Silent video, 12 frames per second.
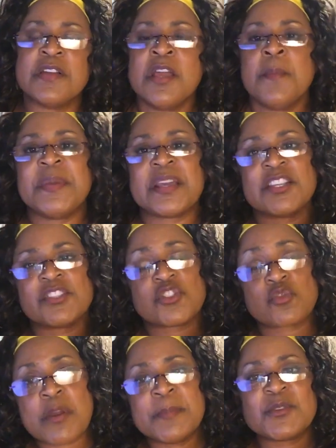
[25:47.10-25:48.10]
Because
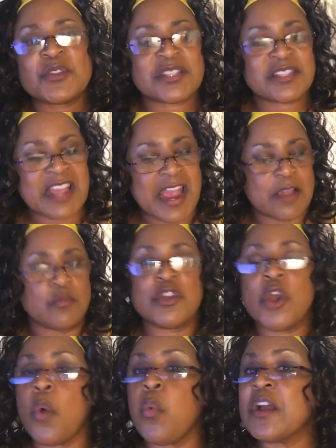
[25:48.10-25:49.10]
scriptures say, we
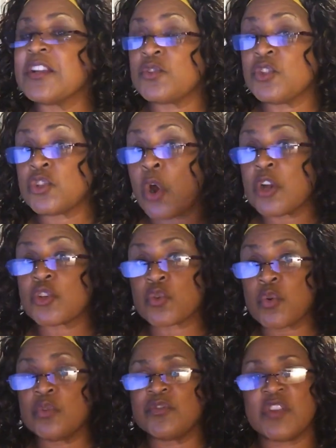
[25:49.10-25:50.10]
go, where does it start?
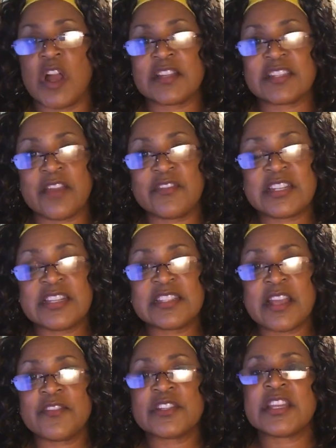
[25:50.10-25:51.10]
Truth. John
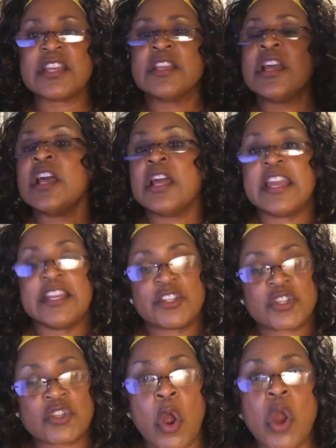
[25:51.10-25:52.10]
17:17. It
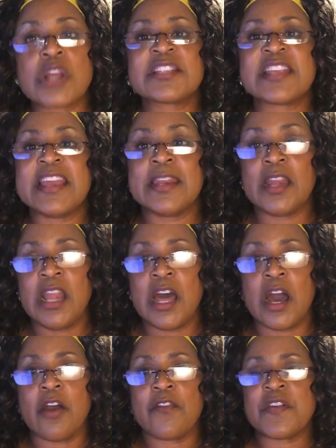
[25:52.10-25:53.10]
starts in
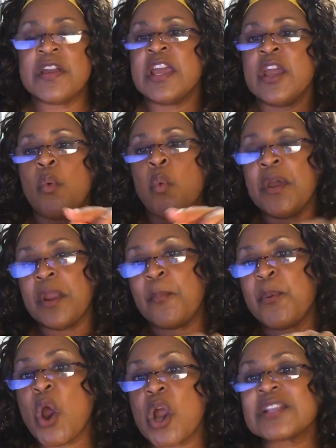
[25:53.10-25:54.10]
love. When a
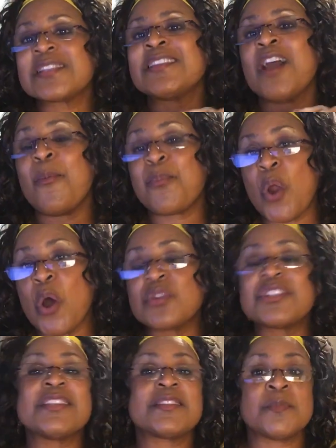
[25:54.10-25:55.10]
person
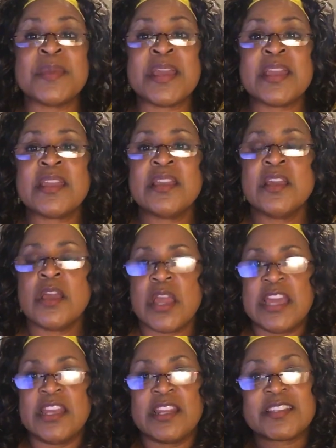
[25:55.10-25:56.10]
approaches me
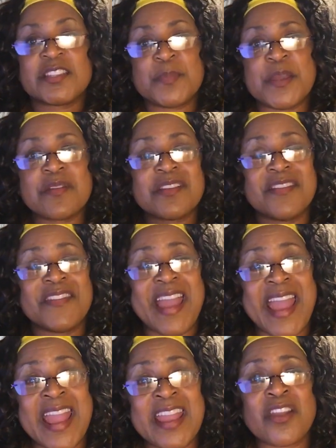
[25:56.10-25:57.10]
in a spirit of
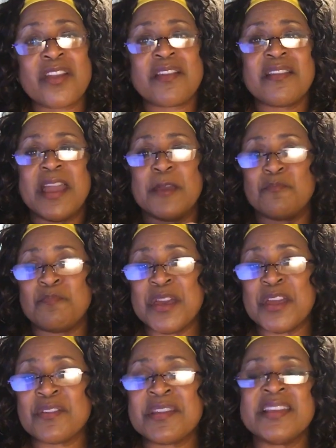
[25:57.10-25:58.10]
anger and
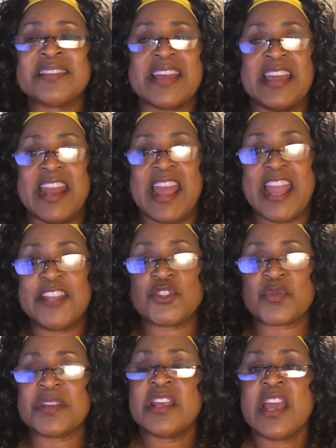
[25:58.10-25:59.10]
bitterness and
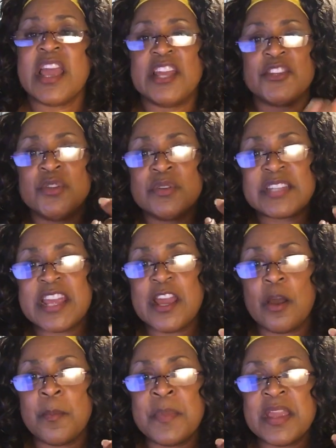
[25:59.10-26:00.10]
hatred, and you
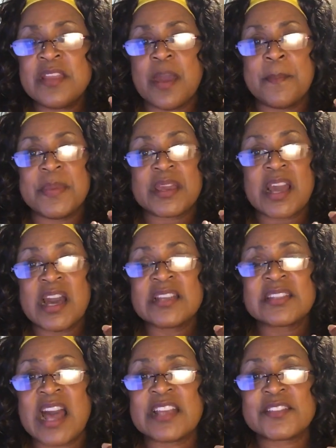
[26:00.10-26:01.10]
tell me that because
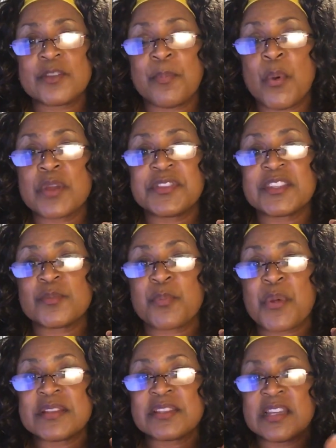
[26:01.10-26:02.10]
I support this
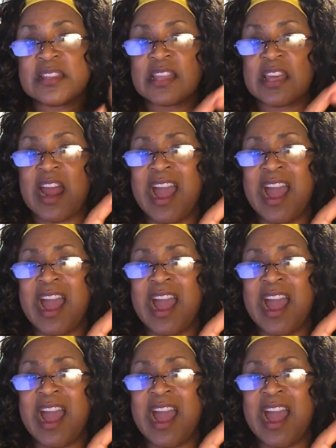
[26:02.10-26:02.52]
president that I